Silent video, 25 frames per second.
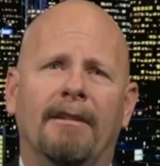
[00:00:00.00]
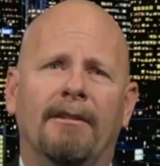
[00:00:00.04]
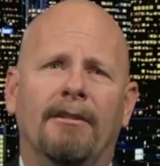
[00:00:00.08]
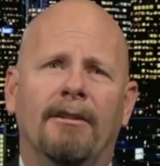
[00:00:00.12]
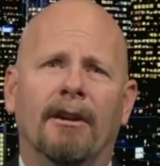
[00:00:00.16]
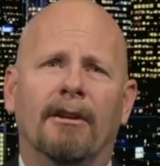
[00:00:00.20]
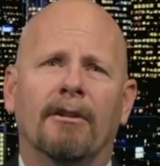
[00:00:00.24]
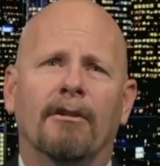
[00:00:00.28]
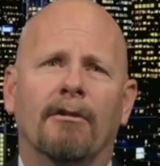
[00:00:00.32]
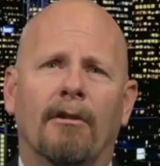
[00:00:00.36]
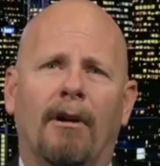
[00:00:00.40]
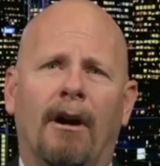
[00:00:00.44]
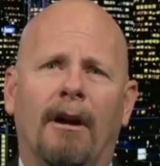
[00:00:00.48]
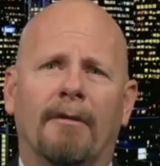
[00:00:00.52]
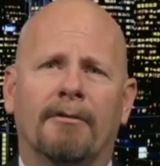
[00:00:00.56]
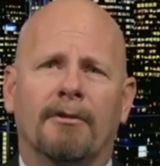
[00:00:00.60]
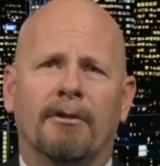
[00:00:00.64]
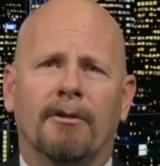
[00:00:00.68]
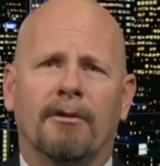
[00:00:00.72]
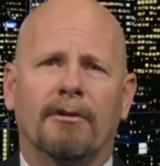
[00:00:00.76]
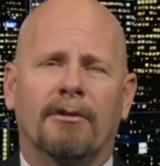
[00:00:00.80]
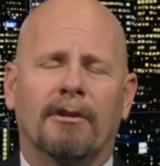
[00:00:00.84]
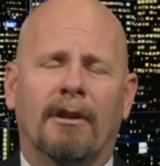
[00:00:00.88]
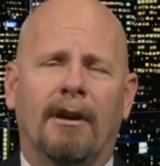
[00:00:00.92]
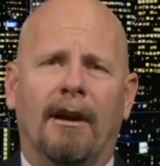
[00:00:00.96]
younger
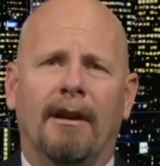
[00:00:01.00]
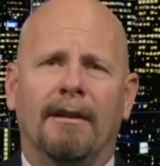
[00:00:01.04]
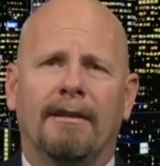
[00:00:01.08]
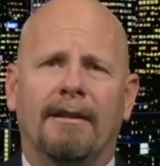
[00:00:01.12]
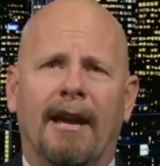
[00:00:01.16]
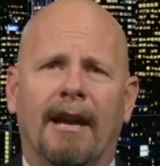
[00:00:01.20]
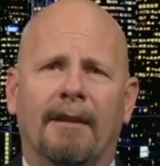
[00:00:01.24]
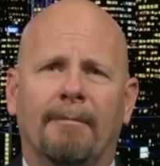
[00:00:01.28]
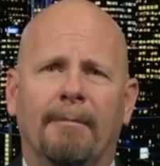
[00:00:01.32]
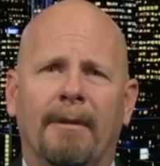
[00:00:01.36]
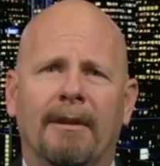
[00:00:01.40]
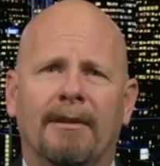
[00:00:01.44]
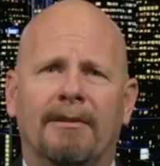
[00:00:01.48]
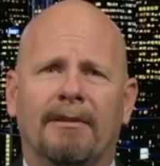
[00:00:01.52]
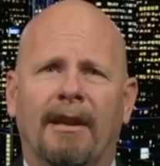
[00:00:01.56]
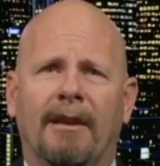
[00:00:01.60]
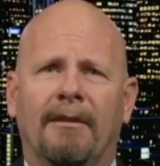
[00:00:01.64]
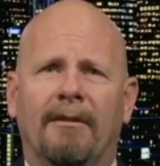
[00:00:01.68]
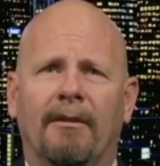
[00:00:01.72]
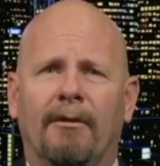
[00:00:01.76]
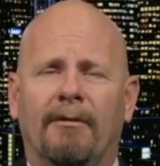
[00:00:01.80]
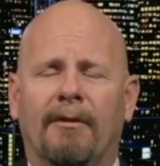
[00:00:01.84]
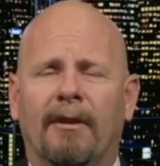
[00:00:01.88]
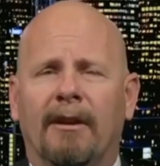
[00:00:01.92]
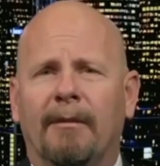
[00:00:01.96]
officers contact me and say
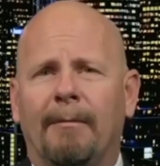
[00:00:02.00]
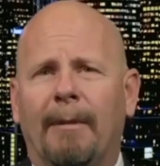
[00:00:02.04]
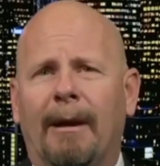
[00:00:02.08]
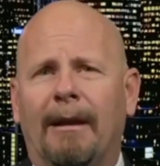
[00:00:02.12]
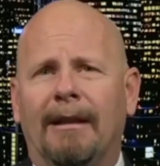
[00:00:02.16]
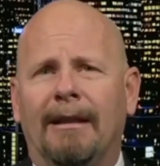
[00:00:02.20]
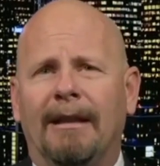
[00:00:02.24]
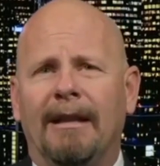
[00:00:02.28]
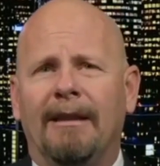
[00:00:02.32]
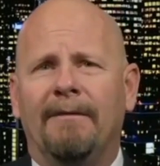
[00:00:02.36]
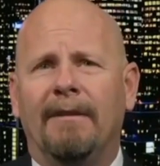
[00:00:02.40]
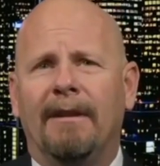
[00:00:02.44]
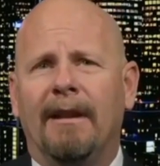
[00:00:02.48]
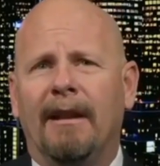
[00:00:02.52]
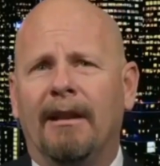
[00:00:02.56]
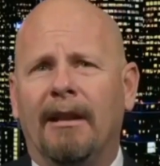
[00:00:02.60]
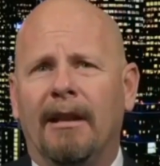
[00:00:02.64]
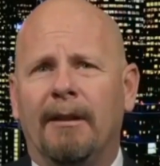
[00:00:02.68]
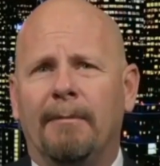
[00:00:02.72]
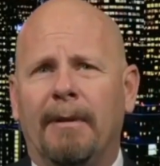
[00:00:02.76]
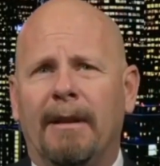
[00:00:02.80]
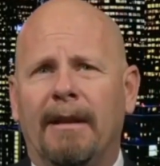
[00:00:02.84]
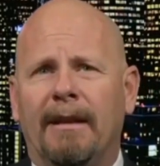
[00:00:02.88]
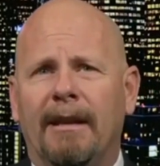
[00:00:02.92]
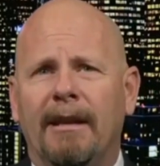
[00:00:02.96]
they're thinking about leaving
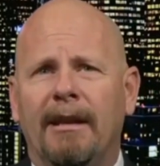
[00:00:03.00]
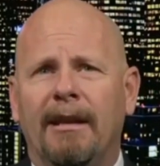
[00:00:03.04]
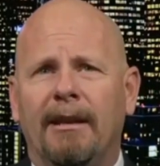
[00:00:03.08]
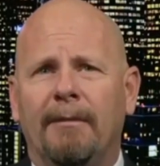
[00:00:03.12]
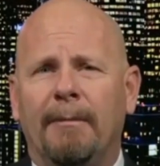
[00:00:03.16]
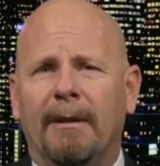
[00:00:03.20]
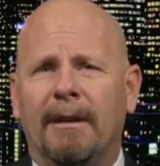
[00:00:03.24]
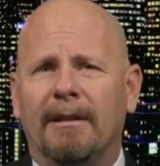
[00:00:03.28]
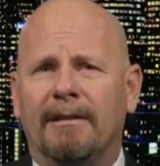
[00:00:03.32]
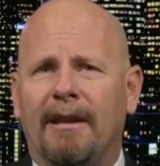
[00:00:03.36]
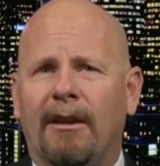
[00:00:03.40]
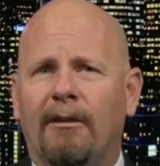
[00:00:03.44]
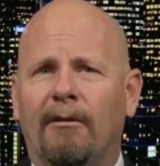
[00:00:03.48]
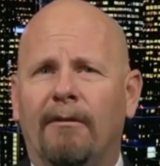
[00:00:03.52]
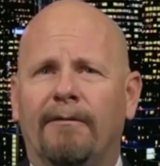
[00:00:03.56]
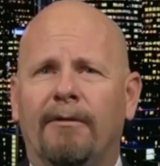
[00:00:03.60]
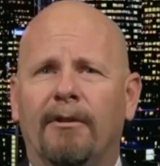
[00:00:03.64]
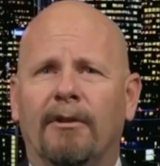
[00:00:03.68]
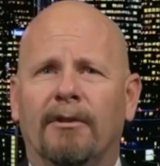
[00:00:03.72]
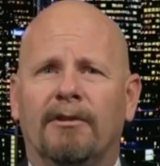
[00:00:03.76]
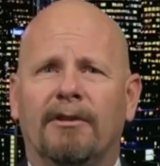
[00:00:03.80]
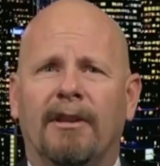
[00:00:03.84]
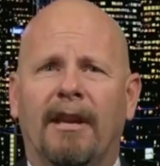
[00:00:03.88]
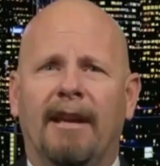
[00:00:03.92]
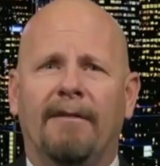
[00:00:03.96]
LAPD because they don't feel
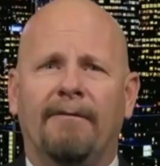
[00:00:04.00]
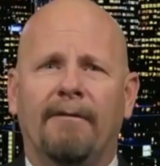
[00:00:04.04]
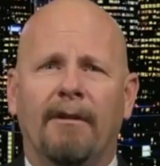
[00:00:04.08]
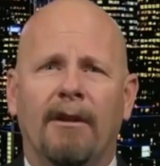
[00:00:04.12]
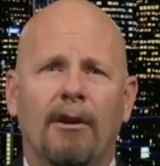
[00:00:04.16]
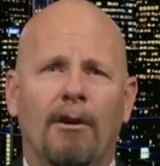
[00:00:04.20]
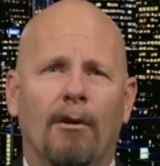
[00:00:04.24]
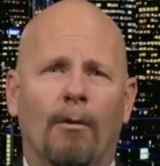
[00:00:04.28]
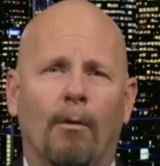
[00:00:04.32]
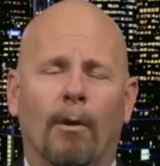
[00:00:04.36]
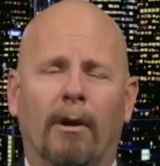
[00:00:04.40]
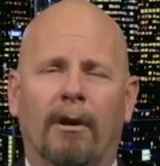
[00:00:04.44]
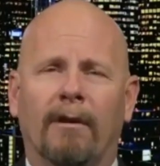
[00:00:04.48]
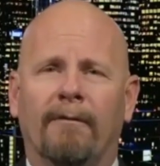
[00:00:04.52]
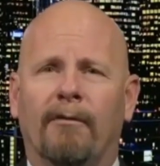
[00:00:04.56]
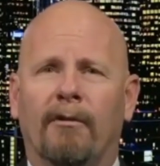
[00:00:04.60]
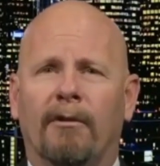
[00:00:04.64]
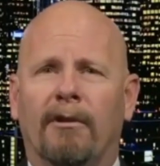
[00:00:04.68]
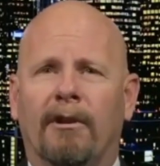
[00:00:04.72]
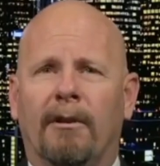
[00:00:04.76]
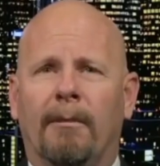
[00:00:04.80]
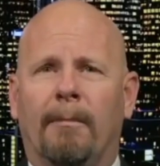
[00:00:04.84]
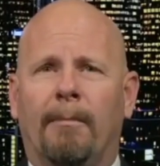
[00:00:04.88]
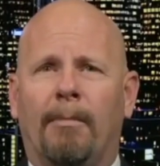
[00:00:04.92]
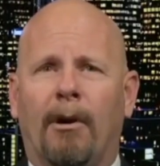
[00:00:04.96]
safe working for a
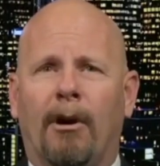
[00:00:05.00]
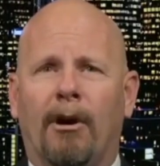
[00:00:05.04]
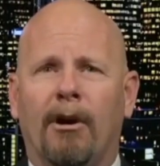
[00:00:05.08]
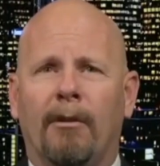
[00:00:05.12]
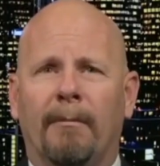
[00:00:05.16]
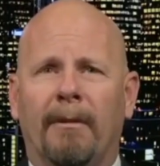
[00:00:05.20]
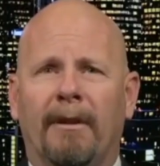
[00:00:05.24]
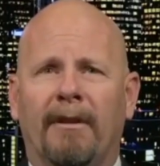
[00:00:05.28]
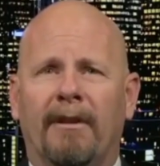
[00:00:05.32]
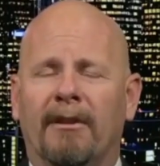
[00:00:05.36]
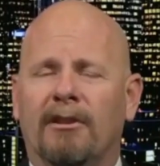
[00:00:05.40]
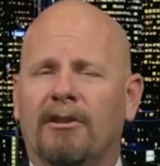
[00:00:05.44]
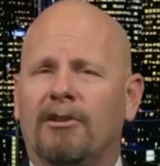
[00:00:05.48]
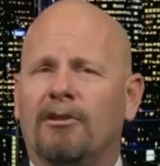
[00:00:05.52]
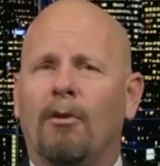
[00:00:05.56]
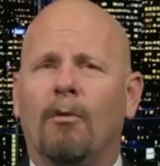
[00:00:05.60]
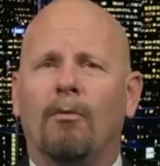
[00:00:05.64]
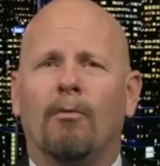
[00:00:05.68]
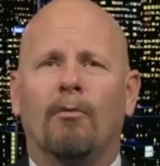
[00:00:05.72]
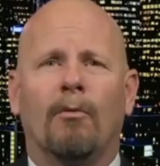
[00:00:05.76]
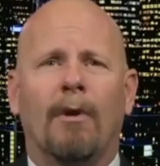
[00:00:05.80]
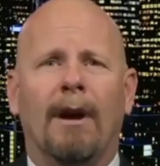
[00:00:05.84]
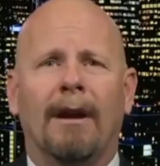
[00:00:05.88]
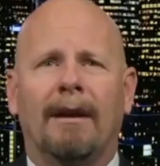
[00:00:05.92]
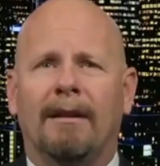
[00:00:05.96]
department that is so
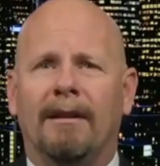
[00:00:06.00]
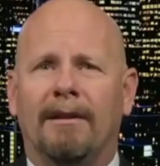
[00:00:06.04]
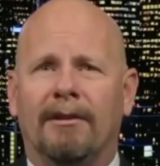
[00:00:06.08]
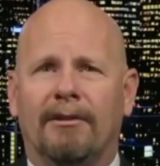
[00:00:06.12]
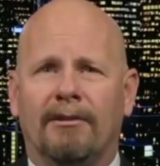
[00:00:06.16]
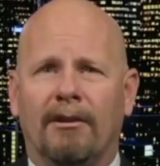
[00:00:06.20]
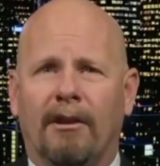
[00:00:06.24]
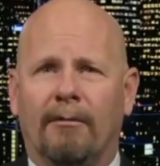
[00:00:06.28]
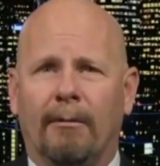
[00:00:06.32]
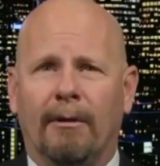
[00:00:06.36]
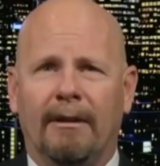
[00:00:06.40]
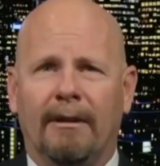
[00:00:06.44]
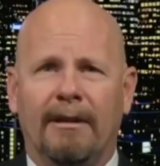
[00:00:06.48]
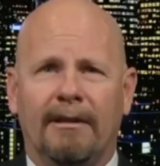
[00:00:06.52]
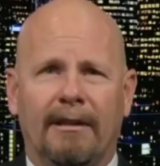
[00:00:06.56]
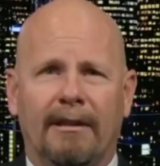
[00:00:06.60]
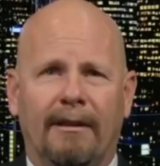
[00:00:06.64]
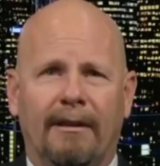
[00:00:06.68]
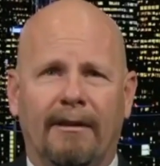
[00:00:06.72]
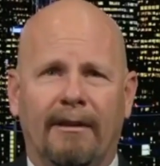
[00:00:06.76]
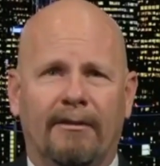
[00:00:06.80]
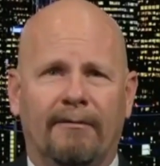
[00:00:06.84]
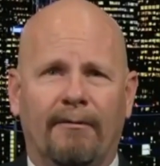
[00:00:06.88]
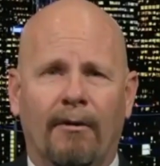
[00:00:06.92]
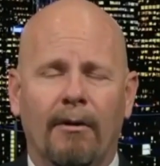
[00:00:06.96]
reckless on releasing
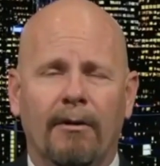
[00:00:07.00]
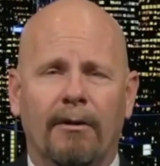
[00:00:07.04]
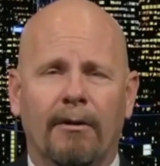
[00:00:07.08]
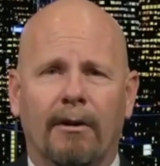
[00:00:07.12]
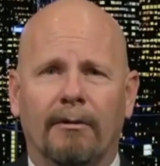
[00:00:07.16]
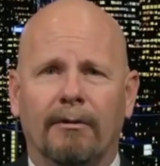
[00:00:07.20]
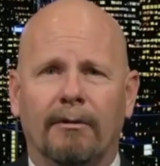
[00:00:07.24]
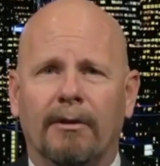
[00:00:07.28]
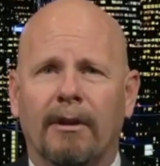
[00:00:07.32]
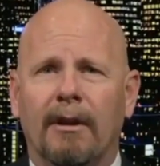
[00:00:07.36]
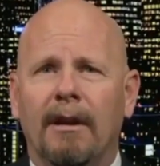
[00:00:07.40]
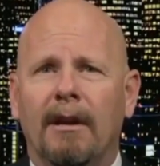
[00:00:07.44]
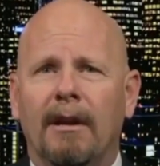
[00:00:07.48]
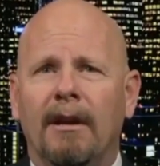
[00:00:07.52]
these photos.